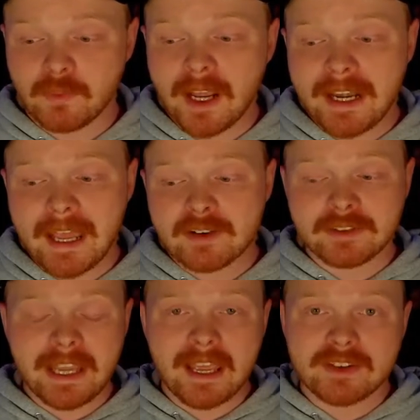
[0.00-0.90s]
White
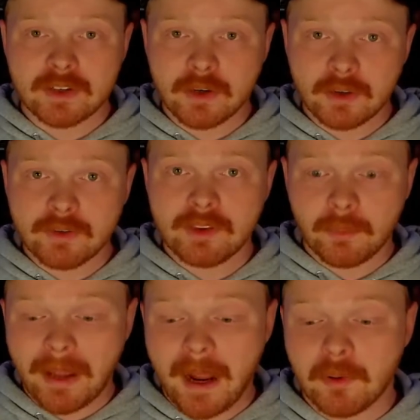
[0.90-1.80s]
actually has to earn their
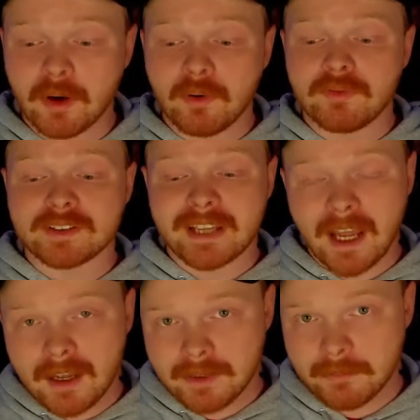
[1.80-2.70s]
power over time.